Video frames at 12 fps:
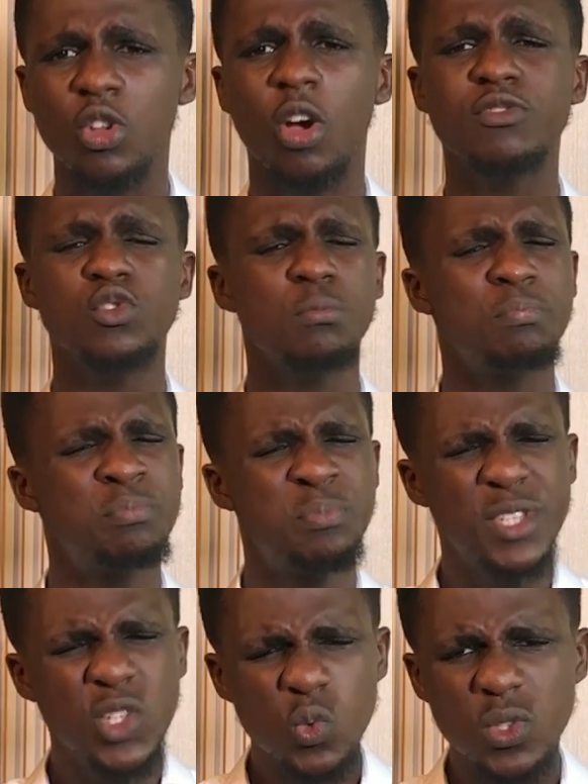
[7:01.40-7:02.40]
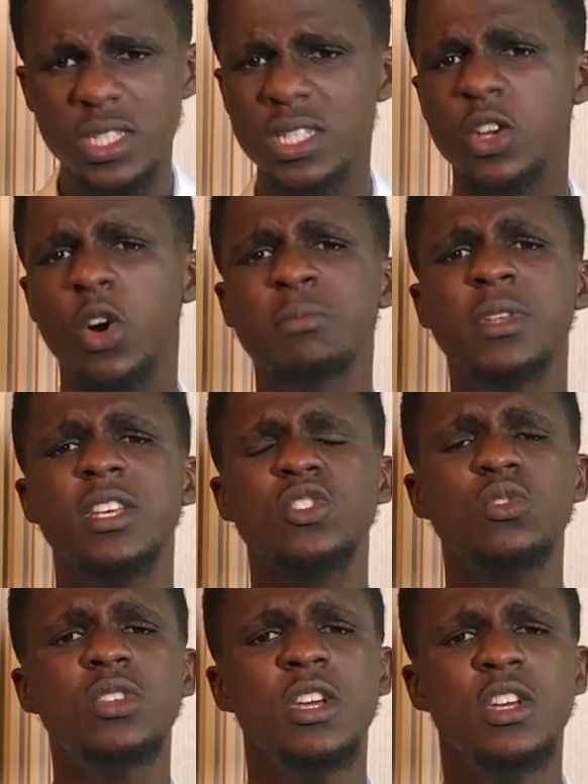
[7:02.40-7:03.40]
love, to build the
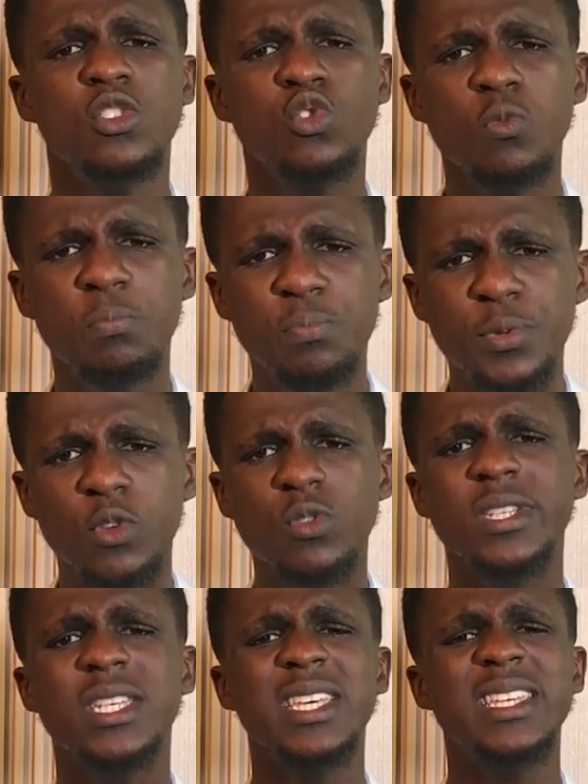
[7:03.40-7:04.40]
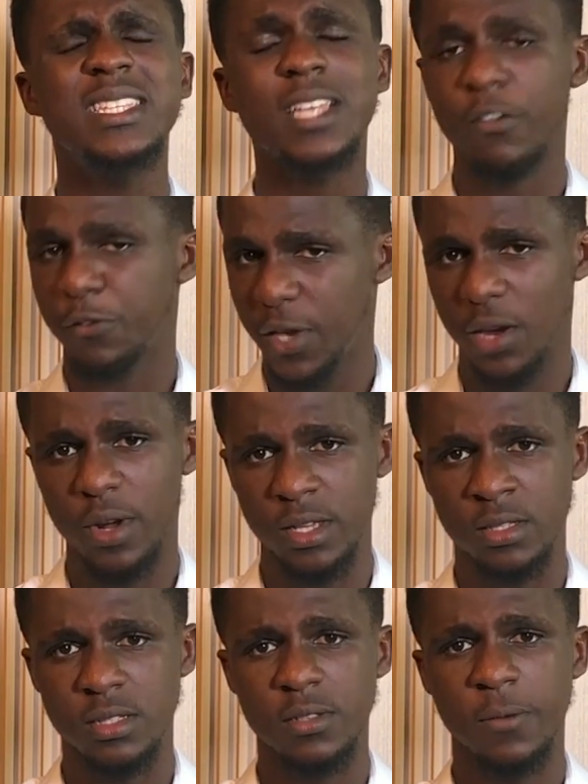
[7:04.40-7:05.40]
communication, to build the
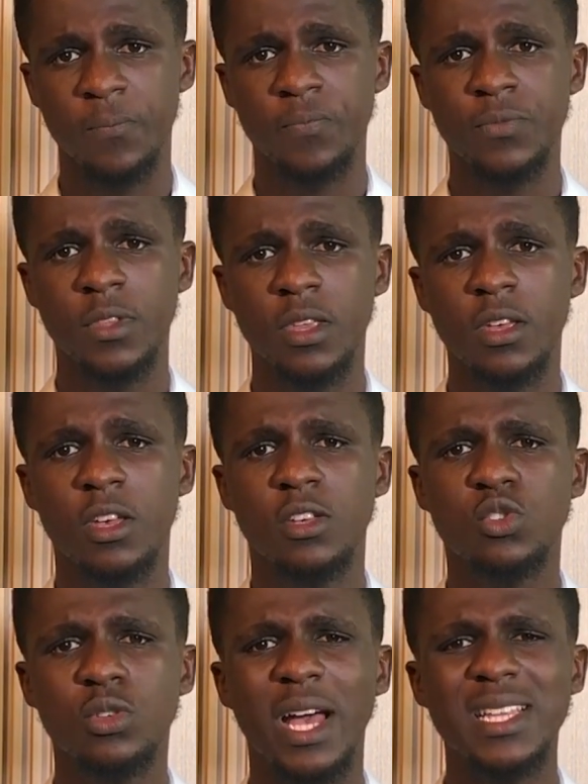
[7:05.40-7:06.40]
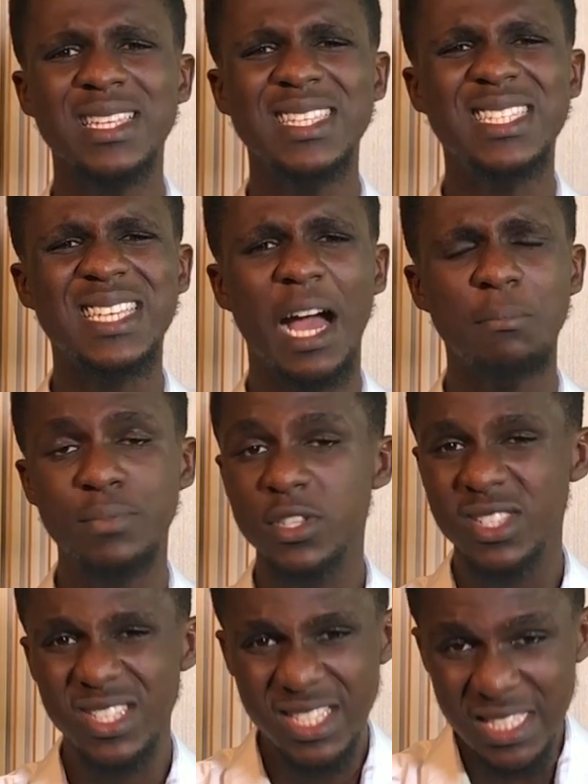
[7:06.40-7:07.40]
interference, so that it can be
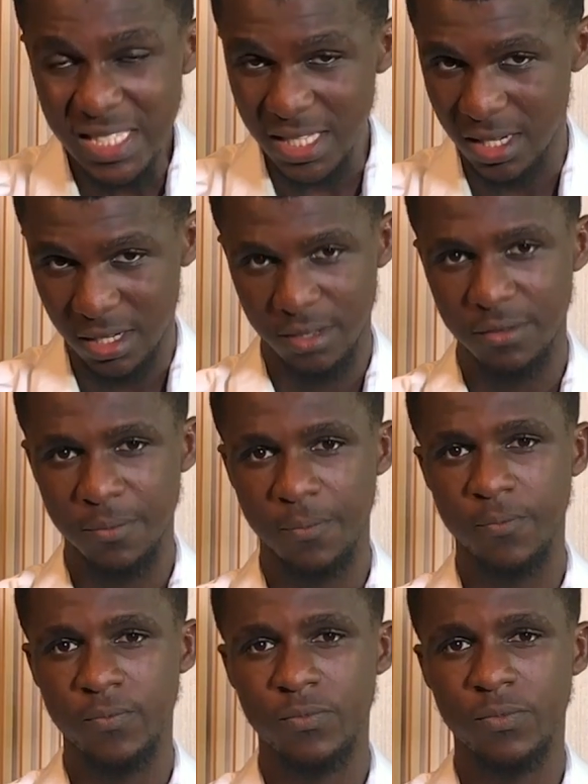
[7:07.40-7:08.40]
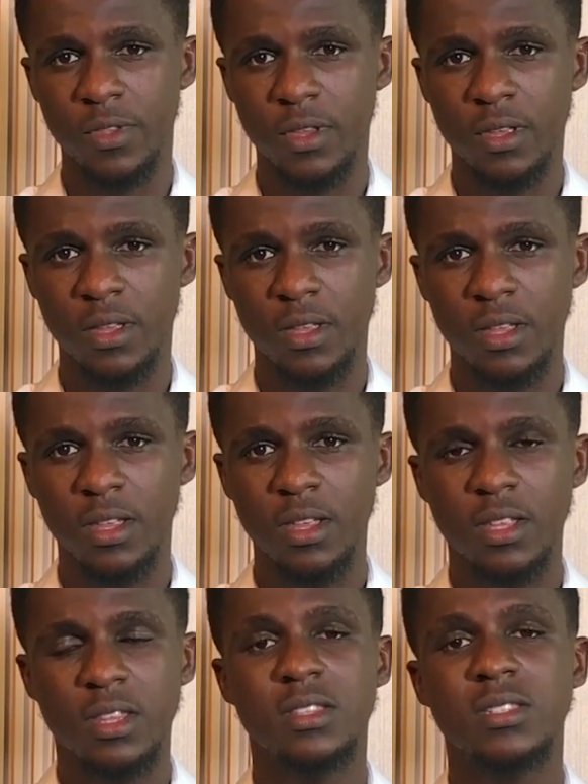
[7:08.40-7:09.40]
stick.
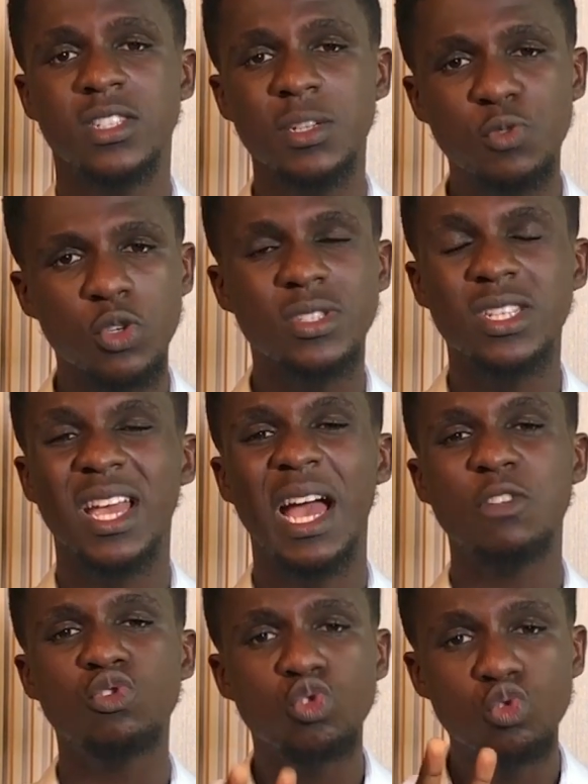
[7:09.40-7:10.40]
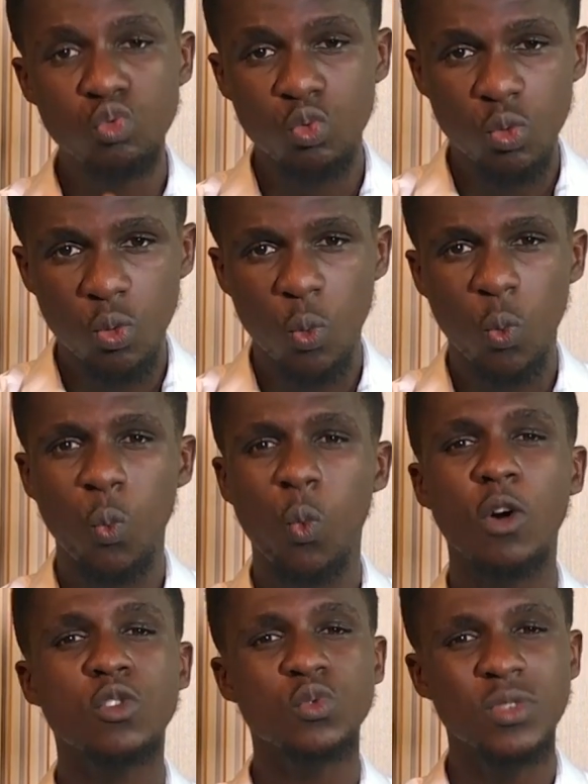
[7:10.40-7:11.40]
The scripture says, can two
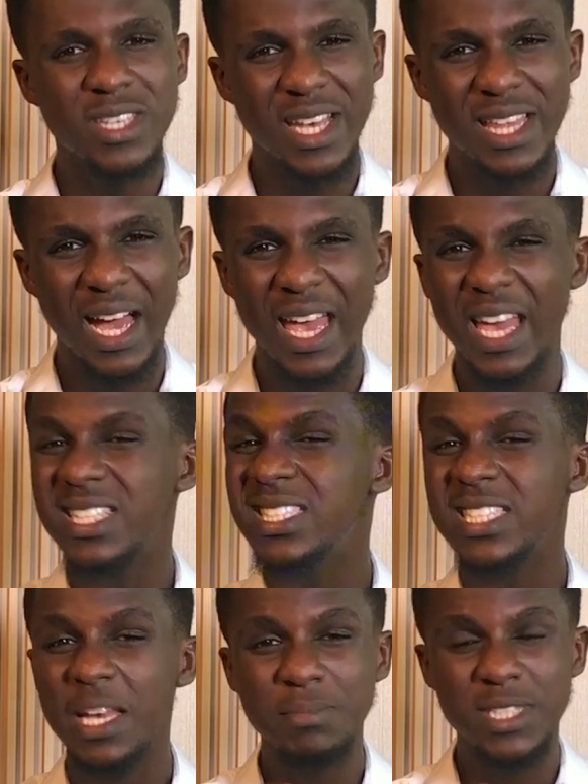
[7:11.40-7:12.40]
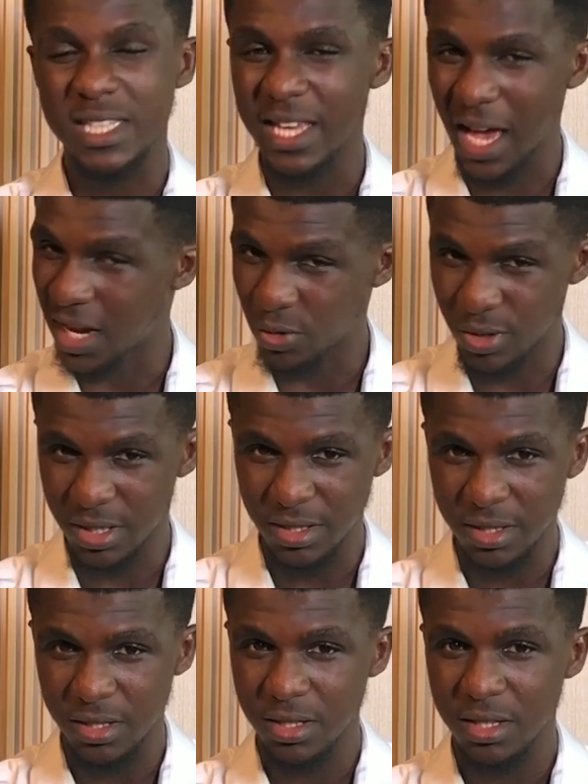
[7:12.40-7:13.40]
work together except they agree?
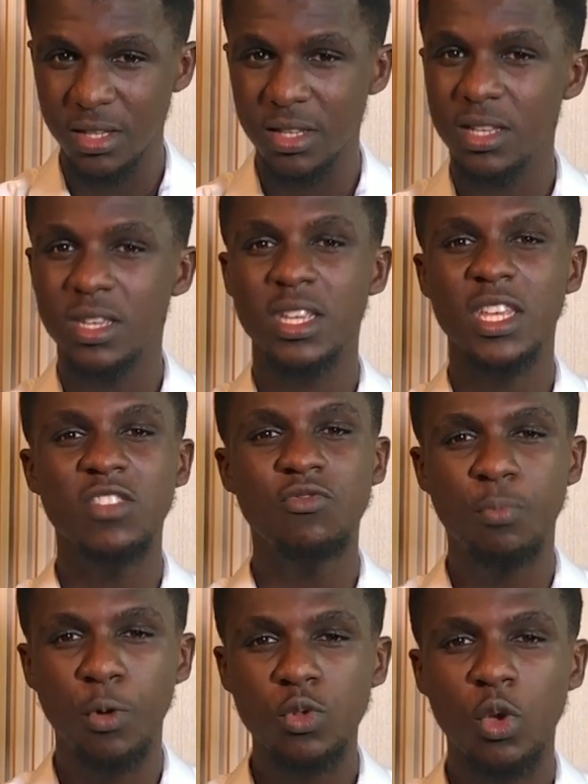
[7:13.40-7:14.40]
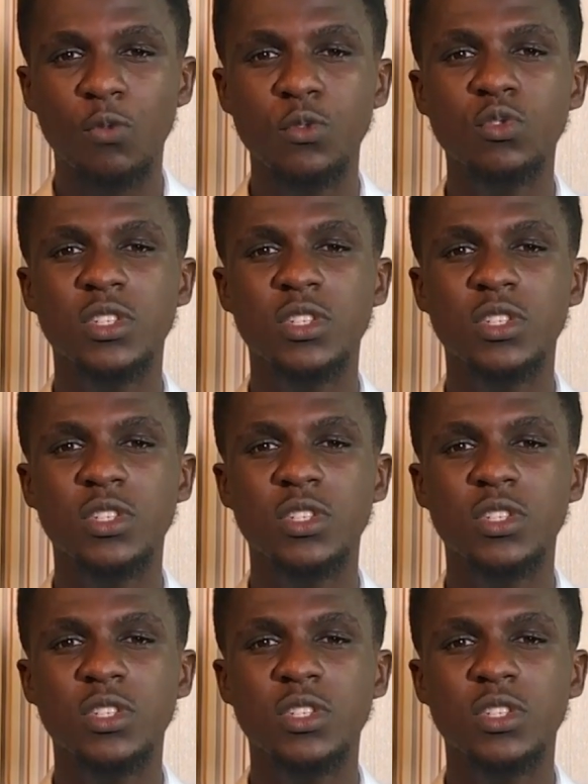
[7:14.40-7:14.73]
If both of you